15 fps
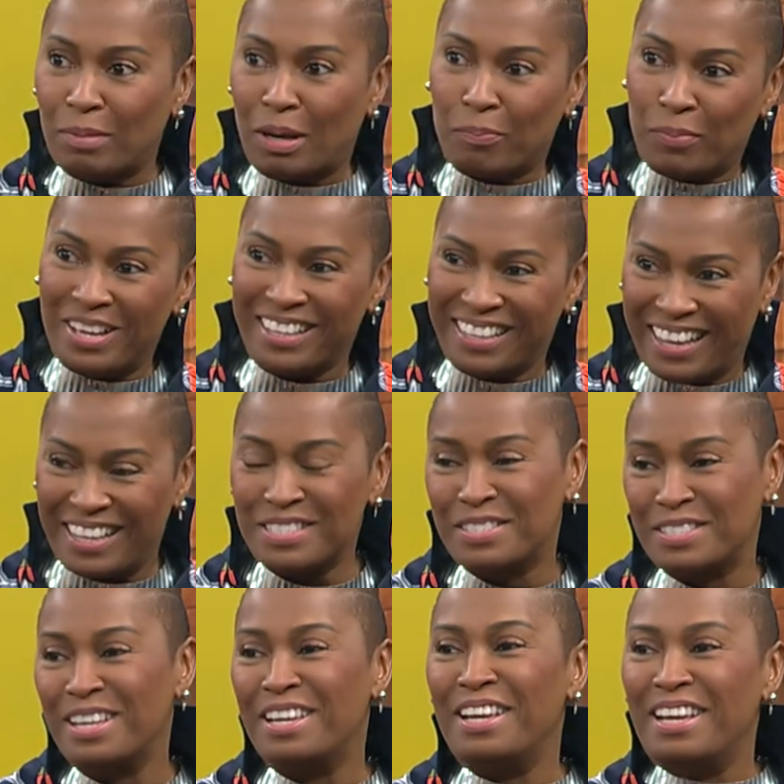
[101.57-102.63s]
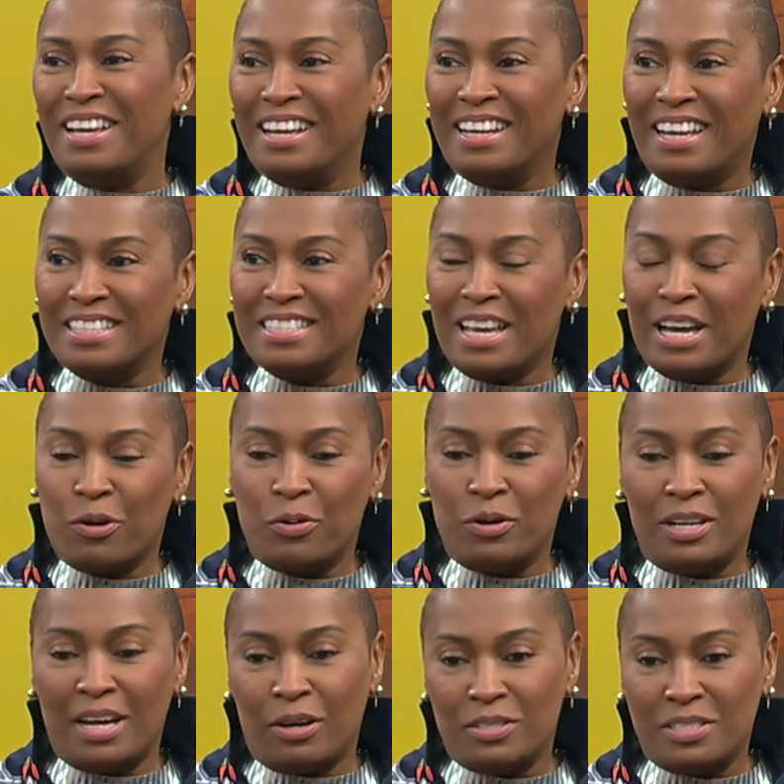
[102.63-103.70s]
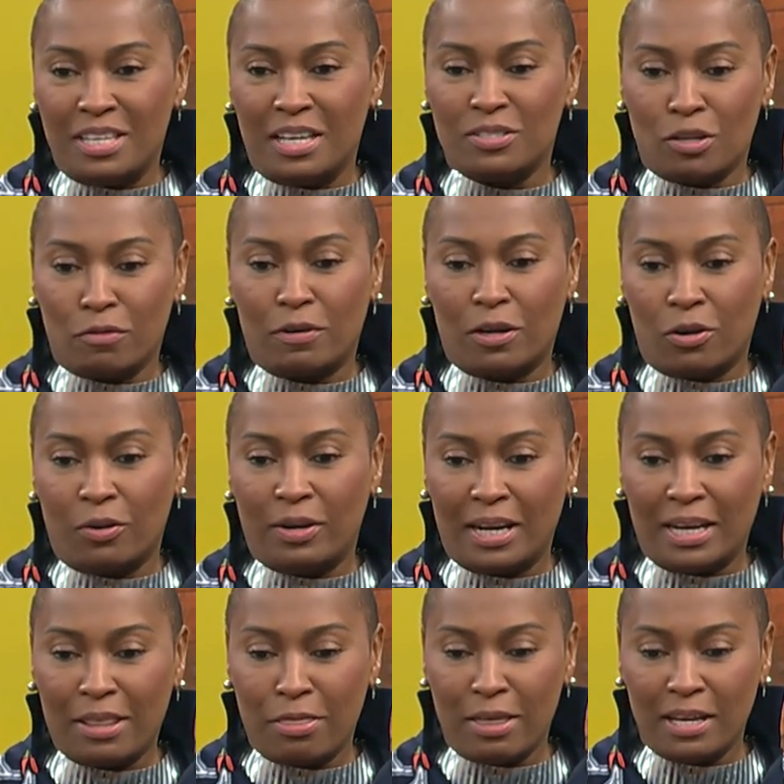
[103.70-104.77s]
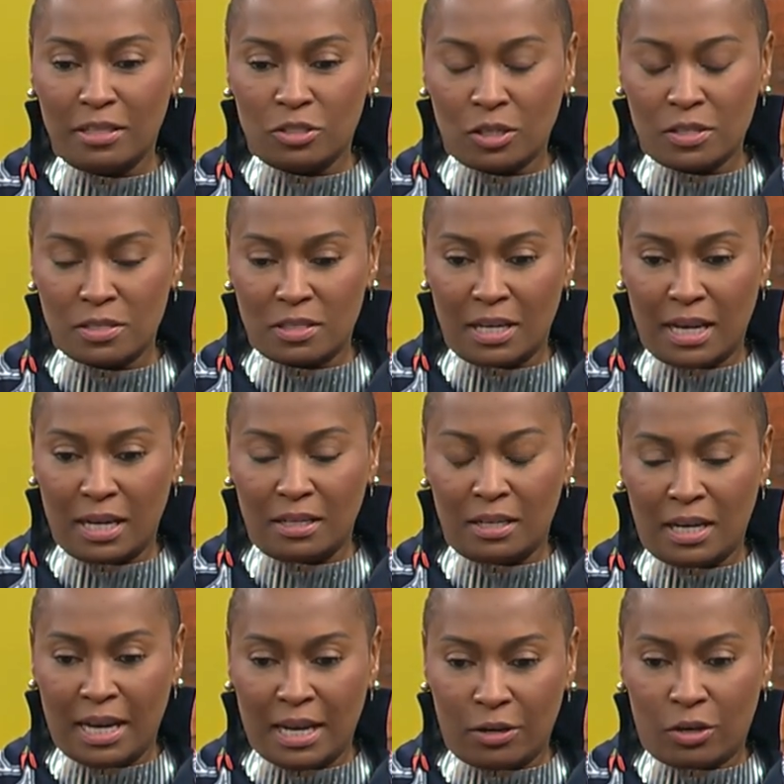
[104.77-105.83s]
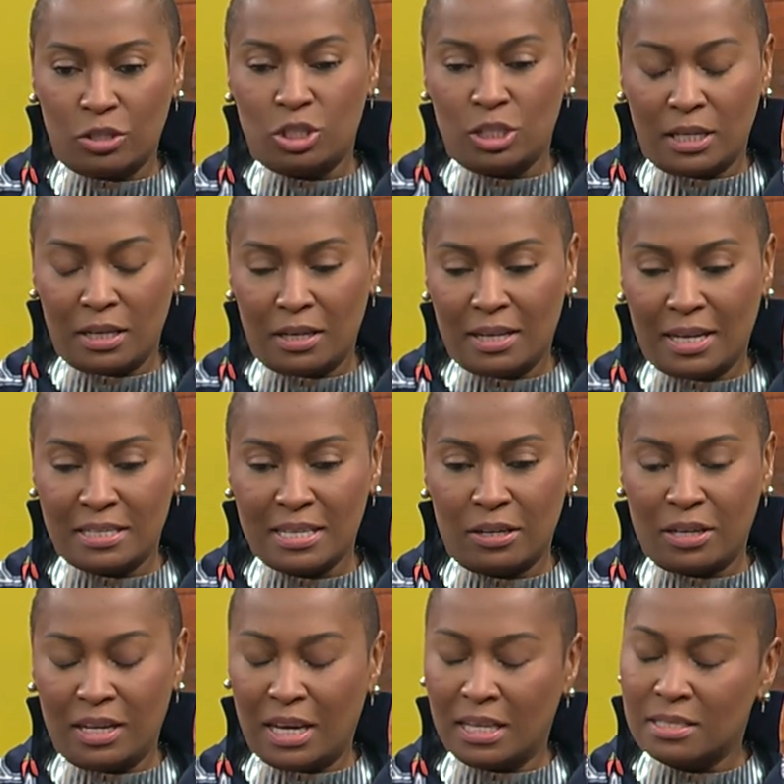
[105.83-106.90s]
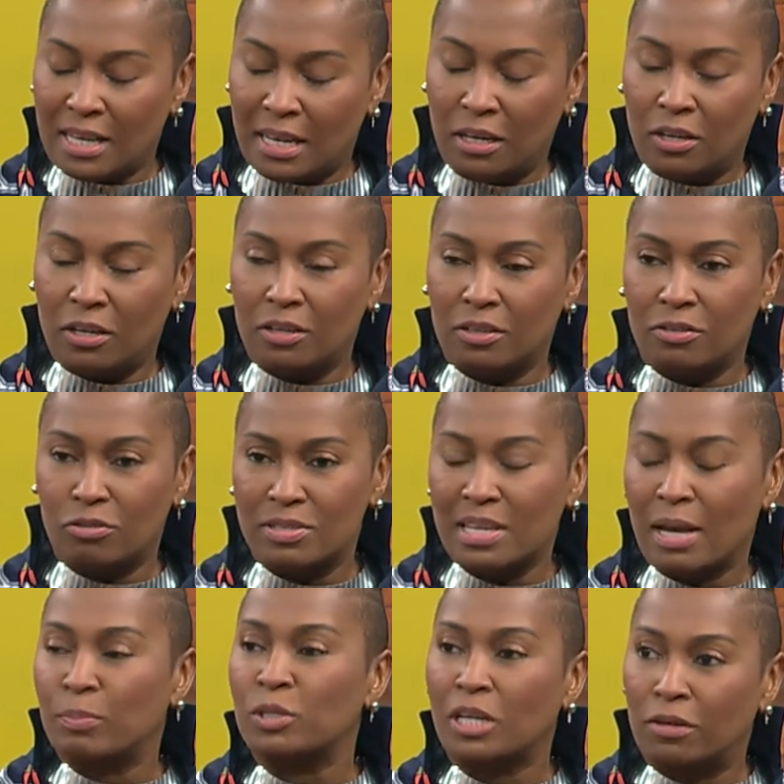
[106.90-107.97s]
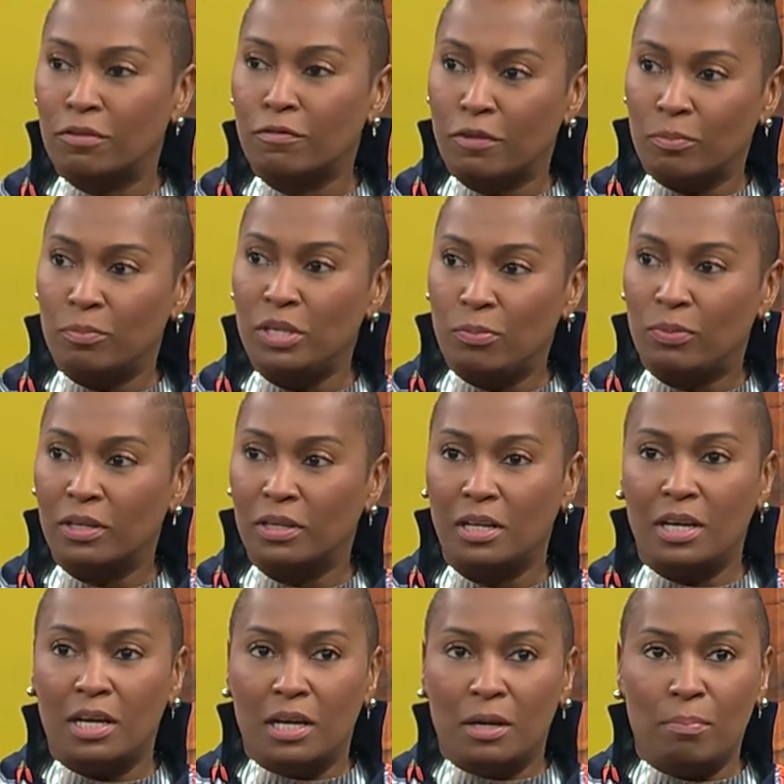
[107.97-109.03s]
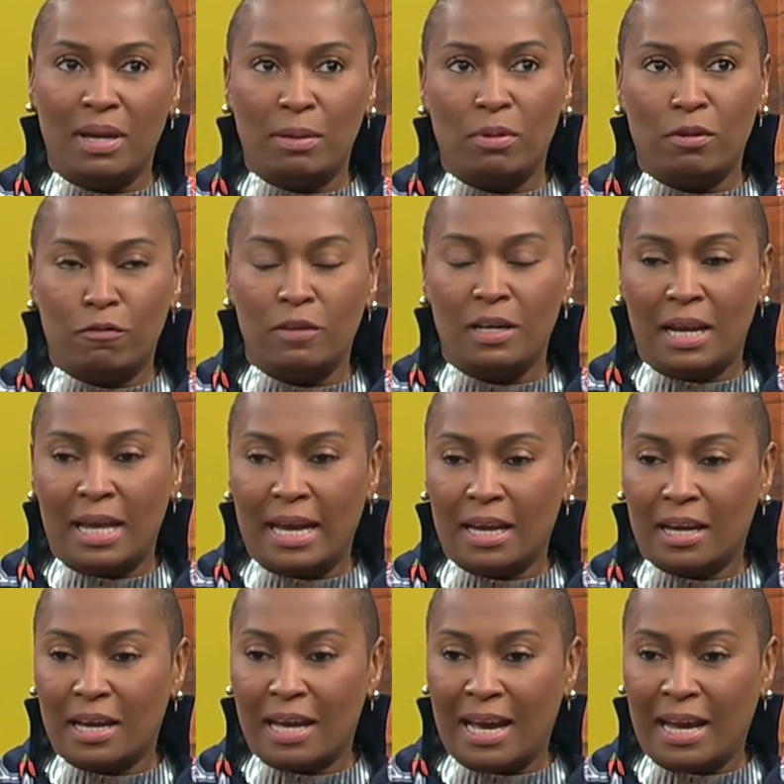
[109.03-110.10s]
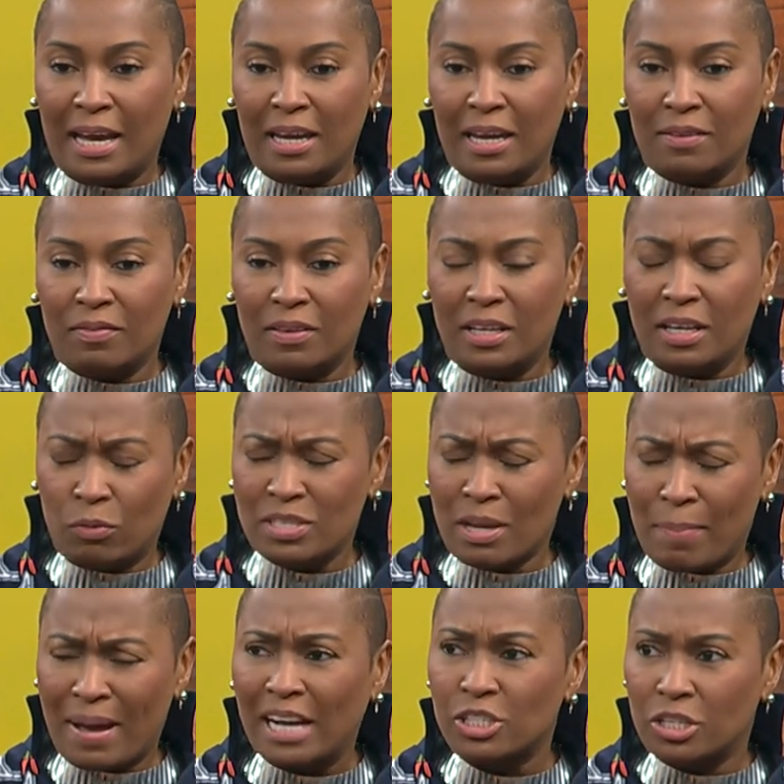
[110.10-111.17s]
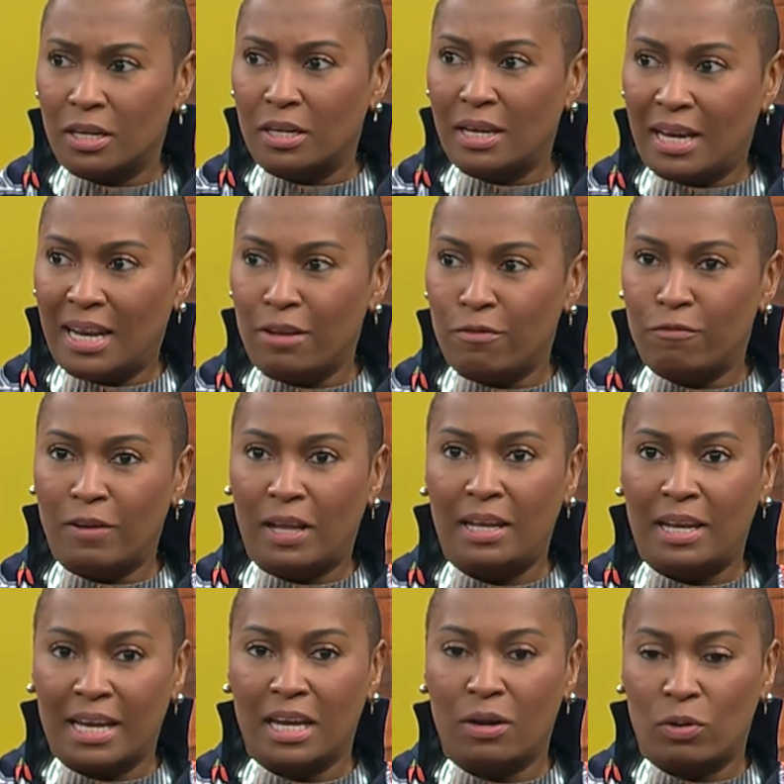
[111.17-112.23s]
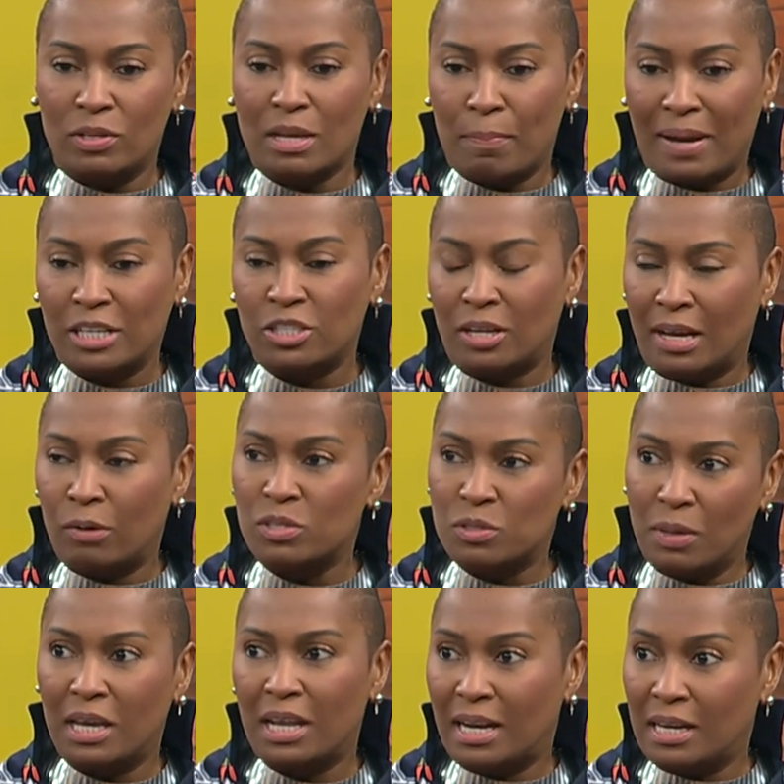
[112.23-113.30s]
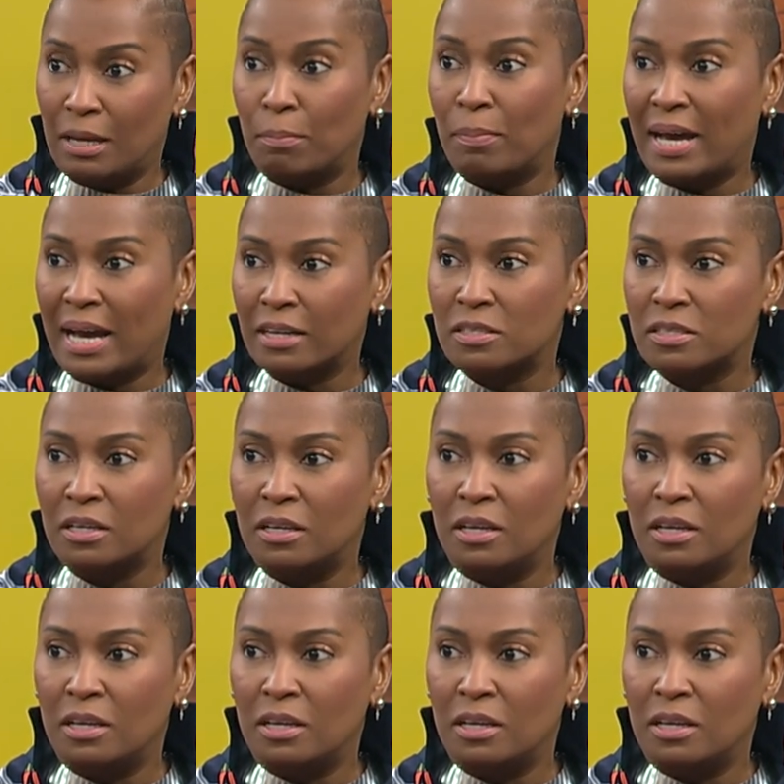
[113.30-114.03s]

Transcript: my yes. yes. that I would, I would take stuff around. And I think just the, the energy that I'd get and the reception from people made me feel like I, it was a passion and mm I mm-hmm. felt like it was a passion that was making an impact. And